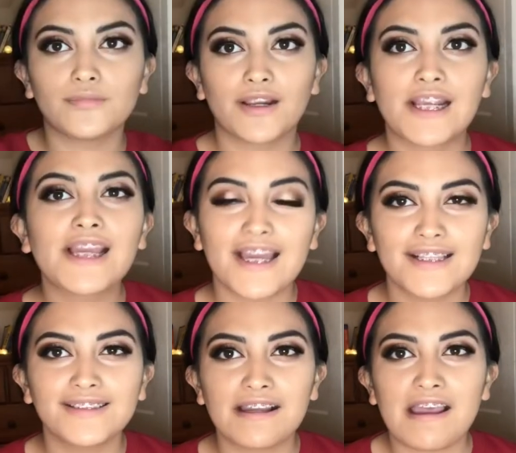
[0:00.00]
Alright
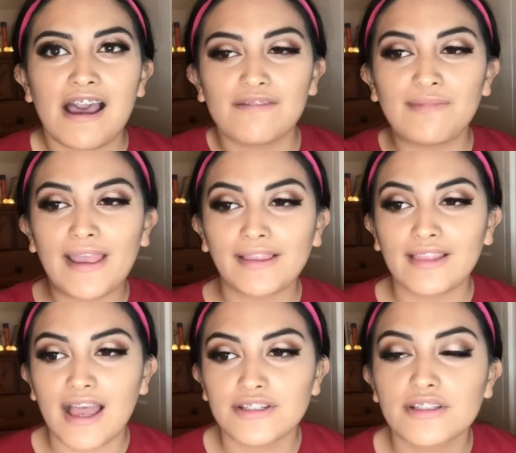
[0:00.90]
guys, now I have my
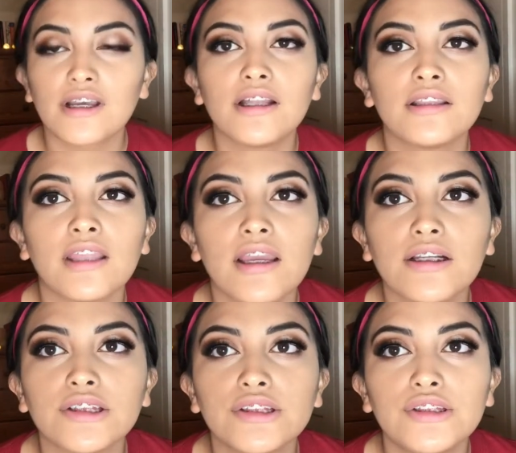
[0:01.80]
lashes on. They
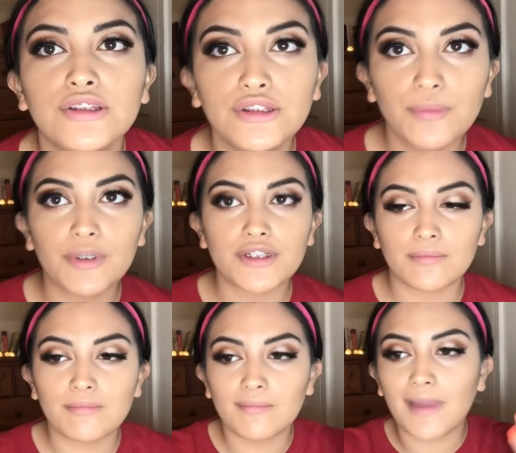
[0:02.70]
are super
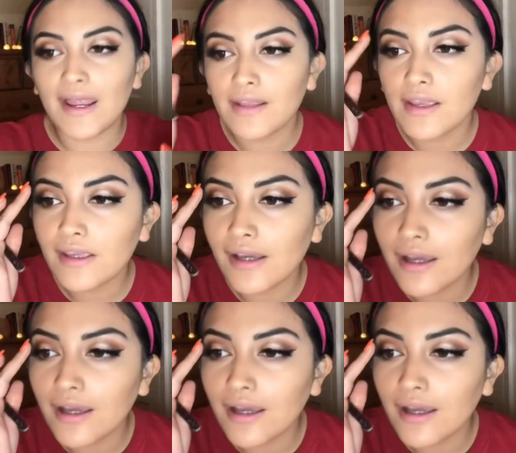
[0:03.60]
dramatic.